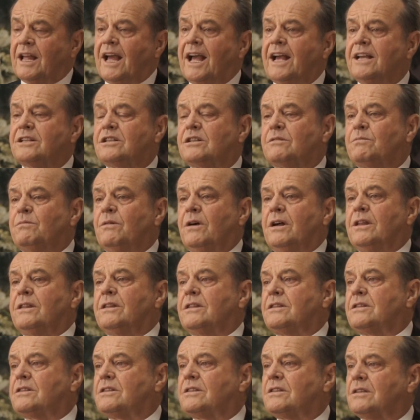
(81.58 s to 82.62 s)
had already
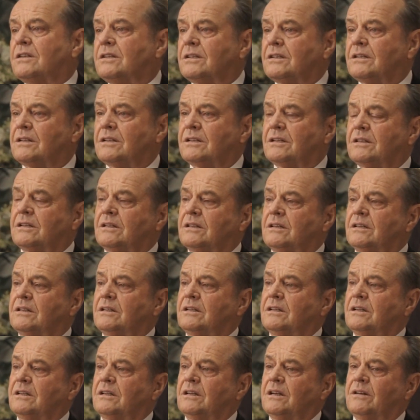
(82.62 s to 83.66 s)
passed away, so
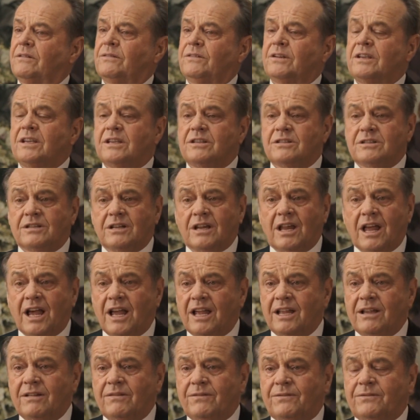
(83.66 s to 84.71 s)
he was never able to
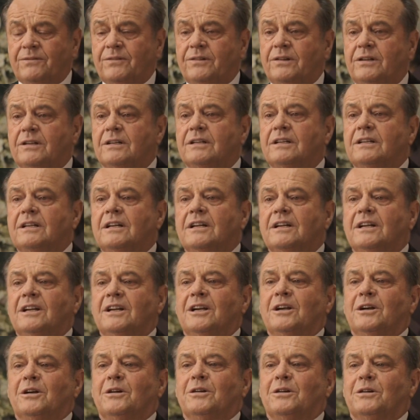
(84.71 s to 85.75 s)
speak to them about the
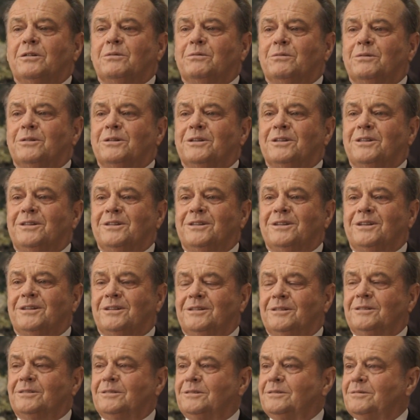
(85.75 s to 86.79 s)
shocking news he had found
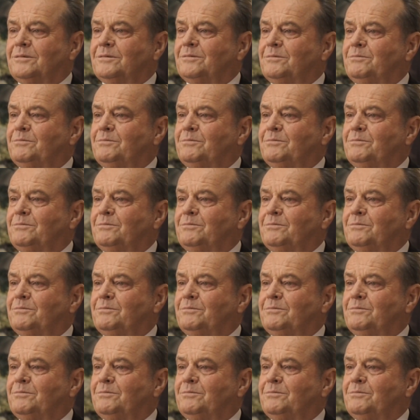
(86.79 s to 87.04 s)
out.